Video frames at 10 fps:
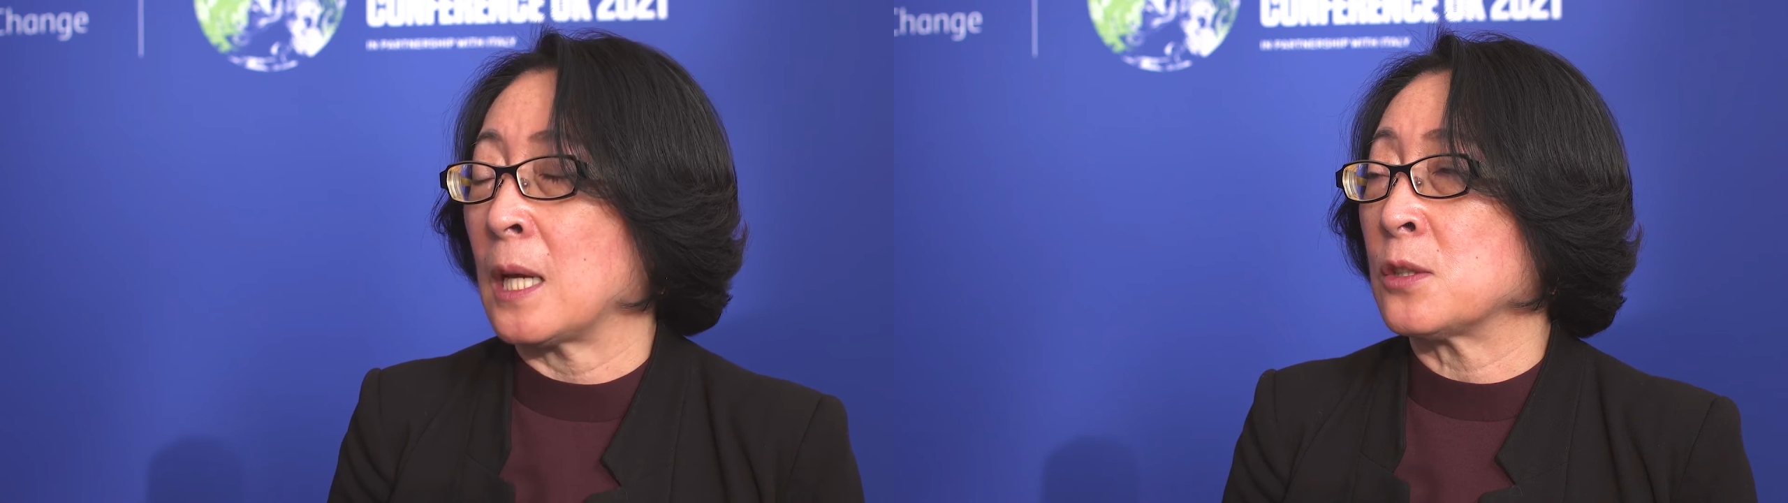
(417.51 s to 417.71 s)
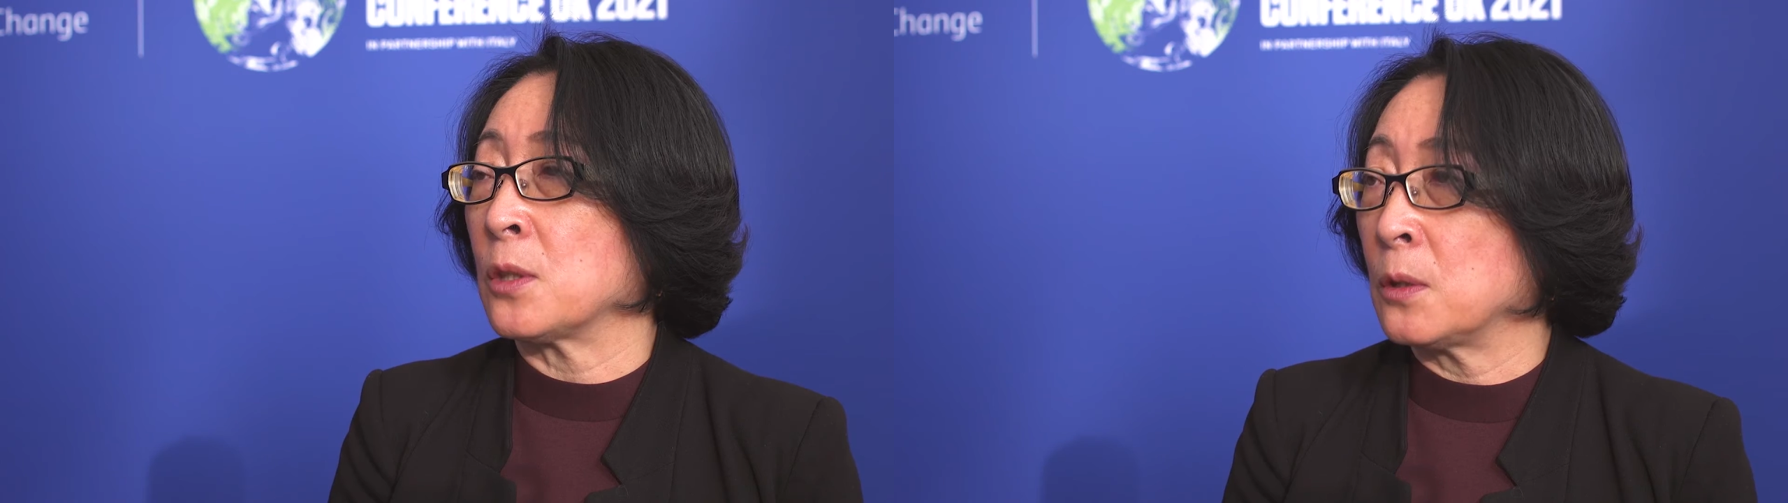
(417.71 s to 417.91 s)

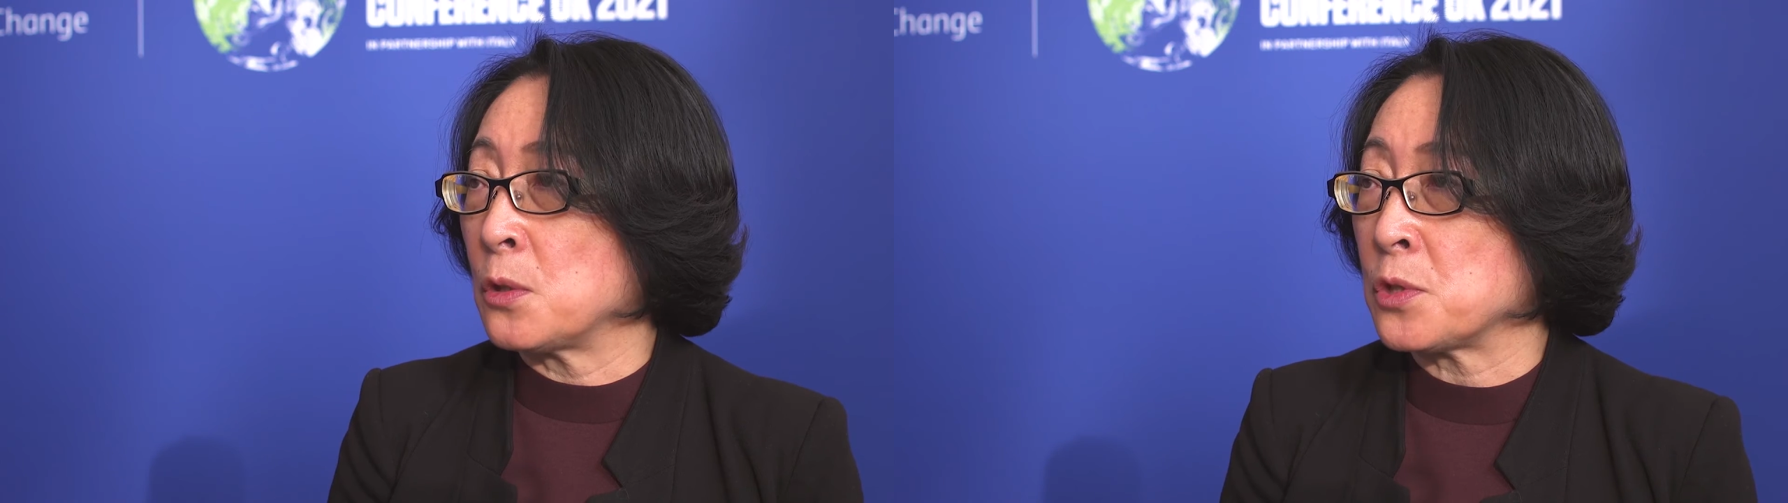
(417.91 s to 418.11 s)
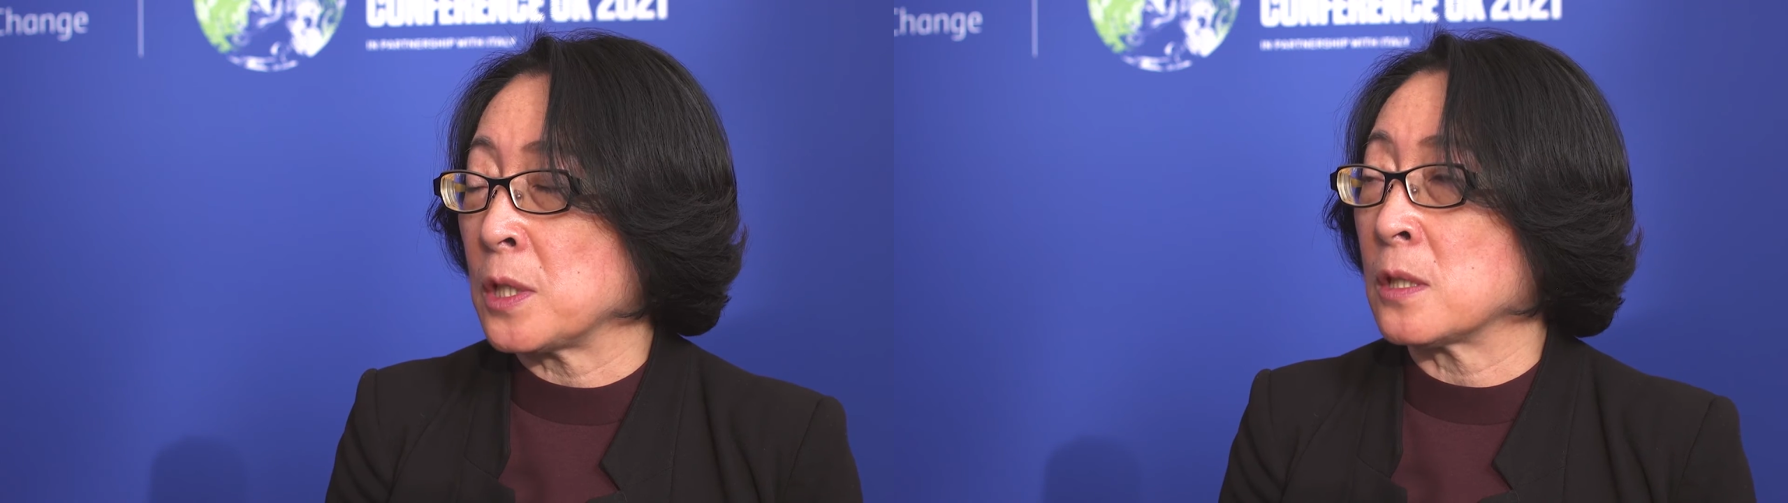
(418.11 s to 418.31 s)
and
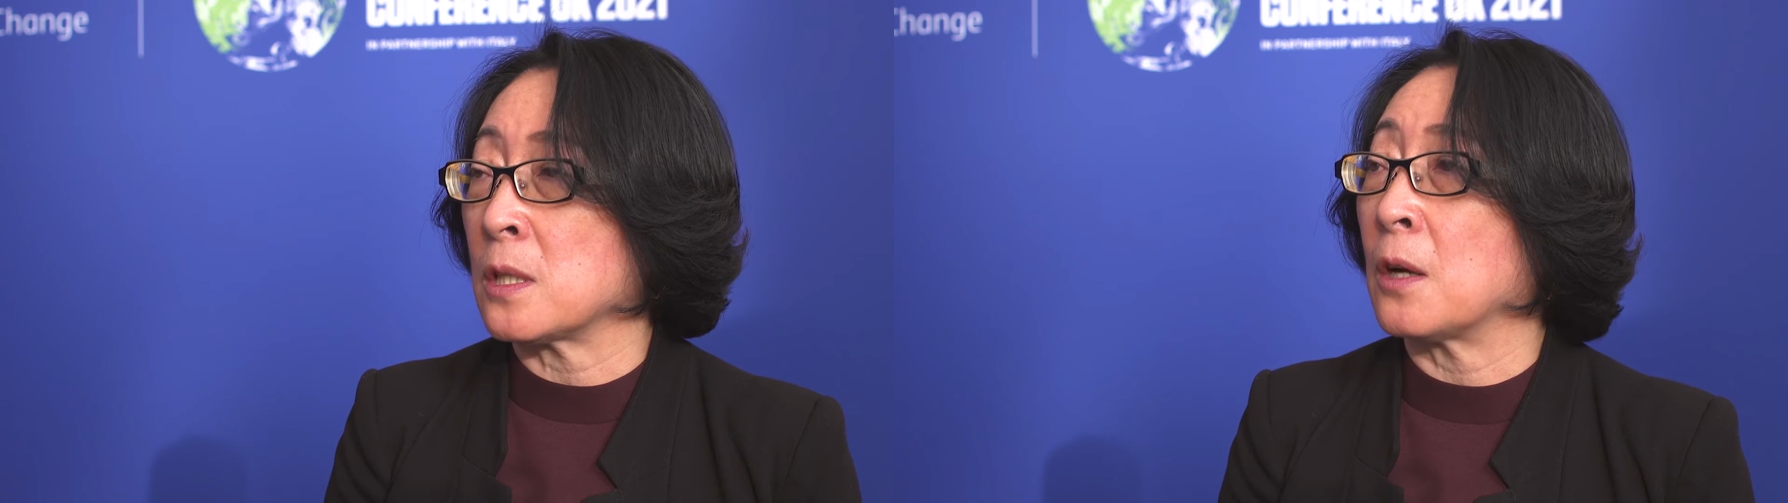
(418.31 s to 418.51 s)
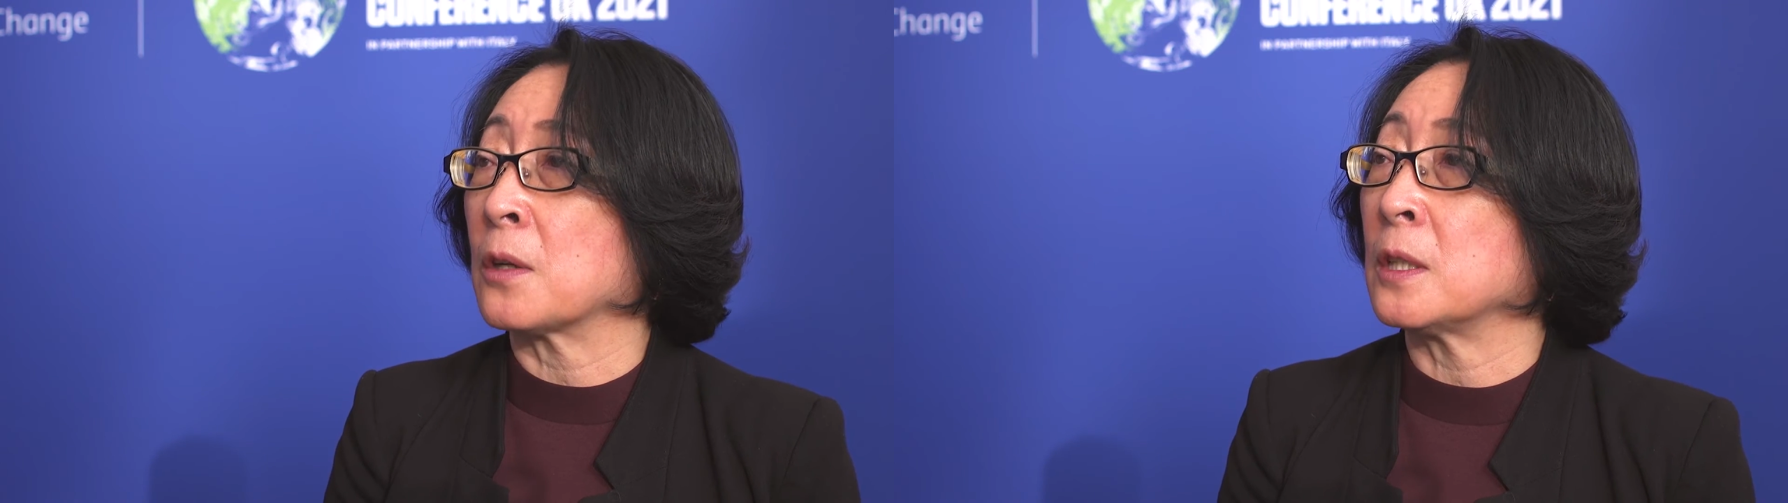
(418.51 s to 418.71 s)
solutions
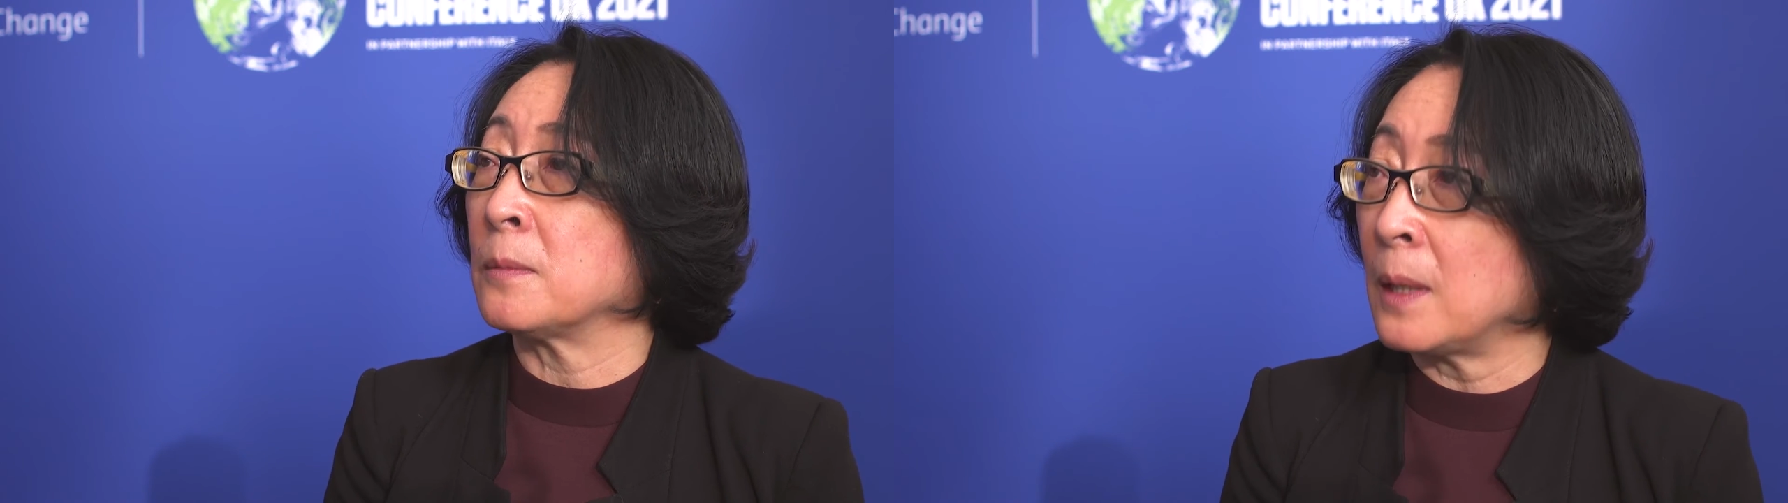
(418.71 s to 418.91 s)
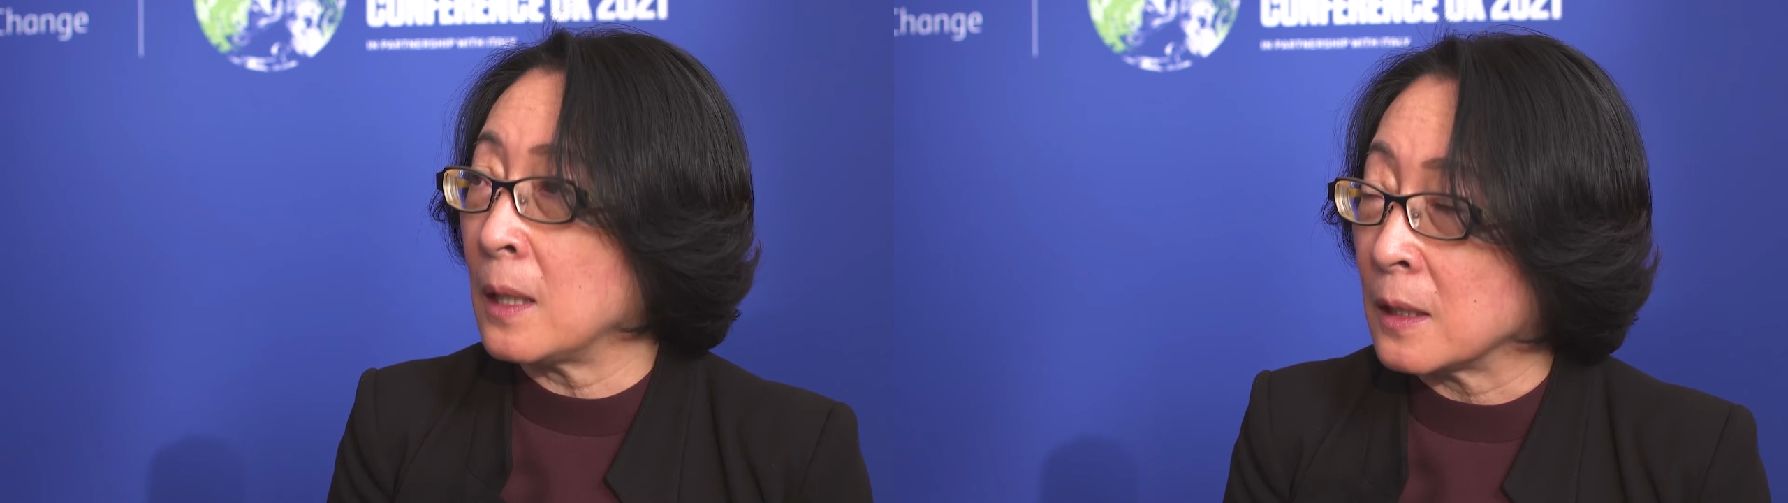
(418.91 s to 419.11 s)
are
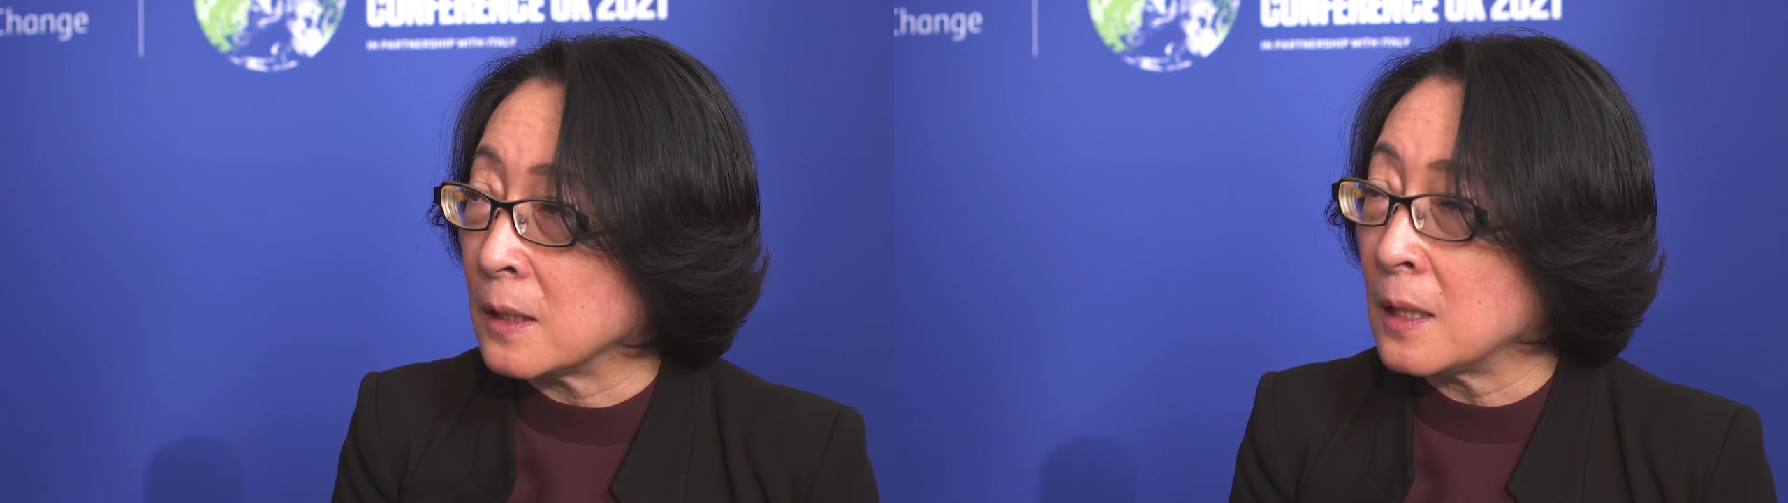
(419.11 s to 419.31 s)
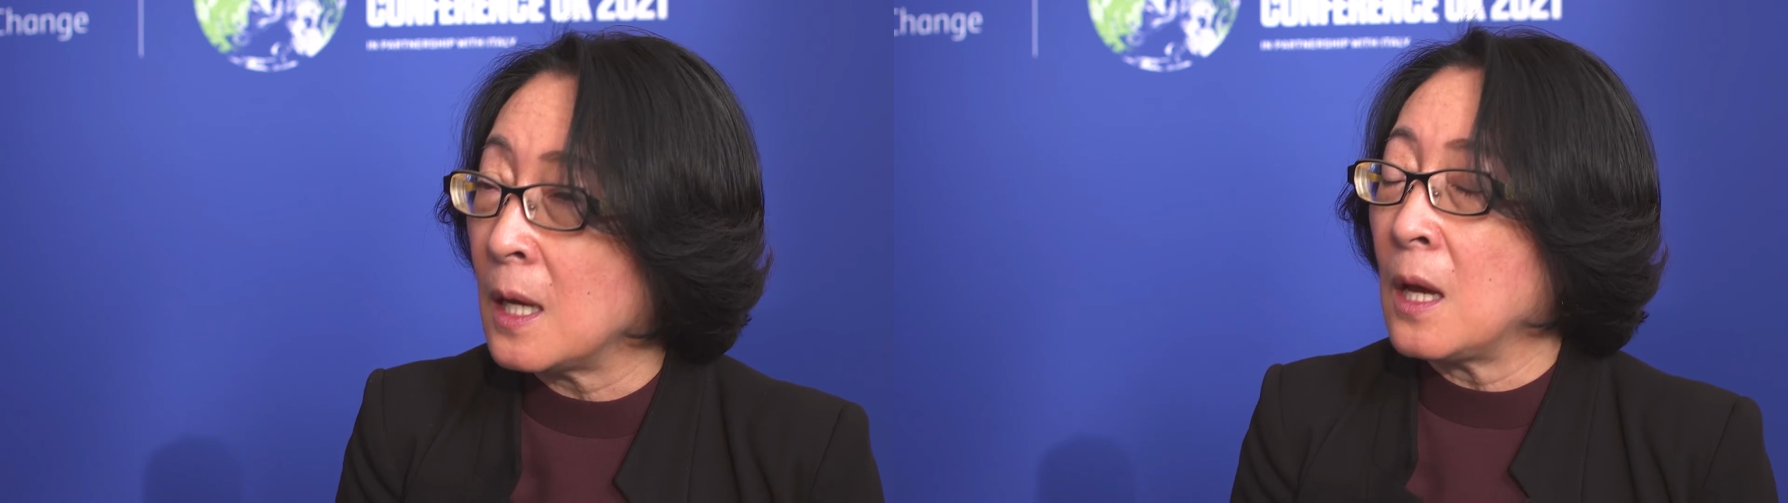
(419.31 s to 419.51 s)
combined